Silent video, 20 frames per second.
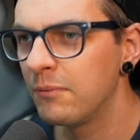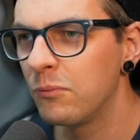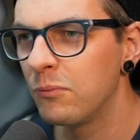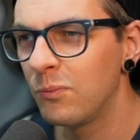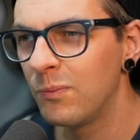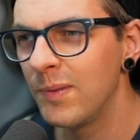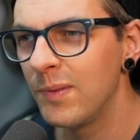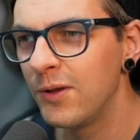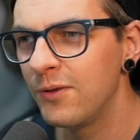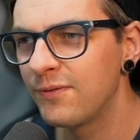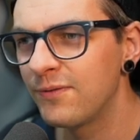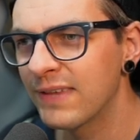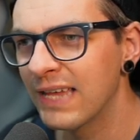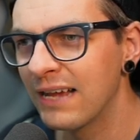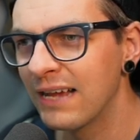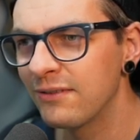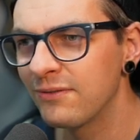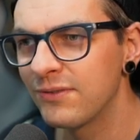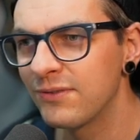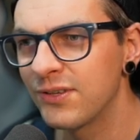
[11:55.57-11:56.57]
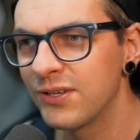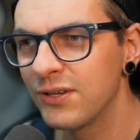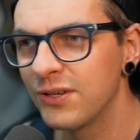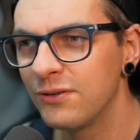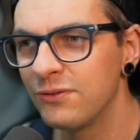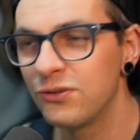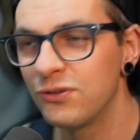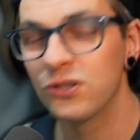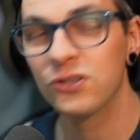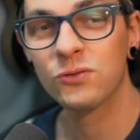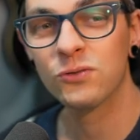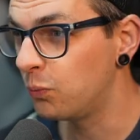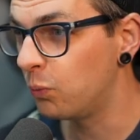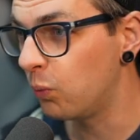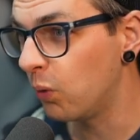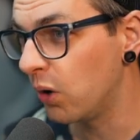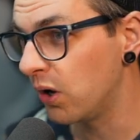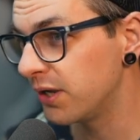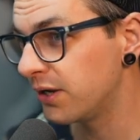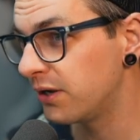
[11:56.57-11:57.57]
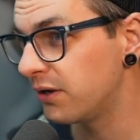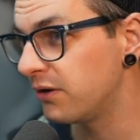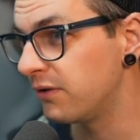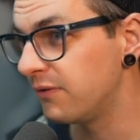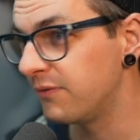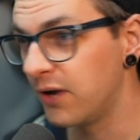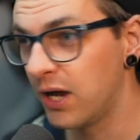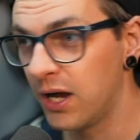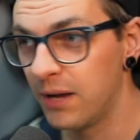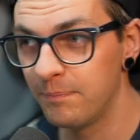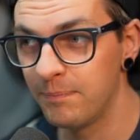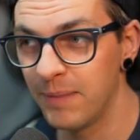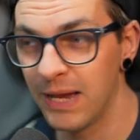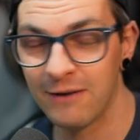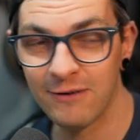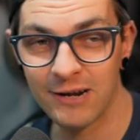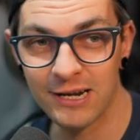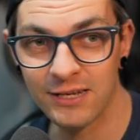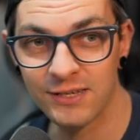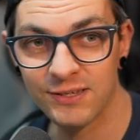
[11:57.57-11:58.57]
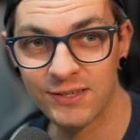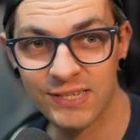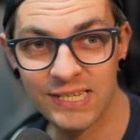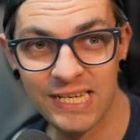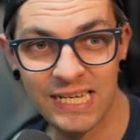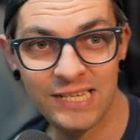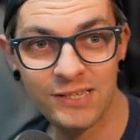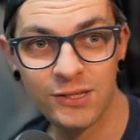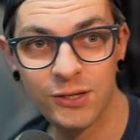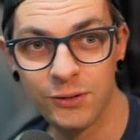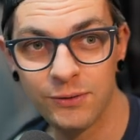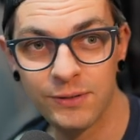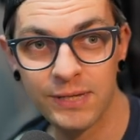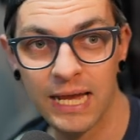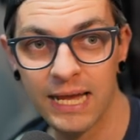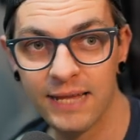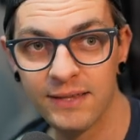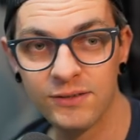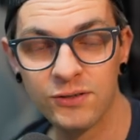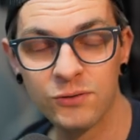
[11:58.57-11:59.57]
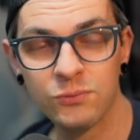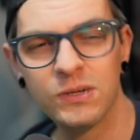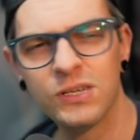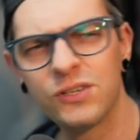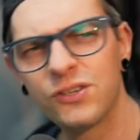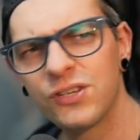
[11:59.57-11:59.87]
and we move down to just one of our Behringer C210s, which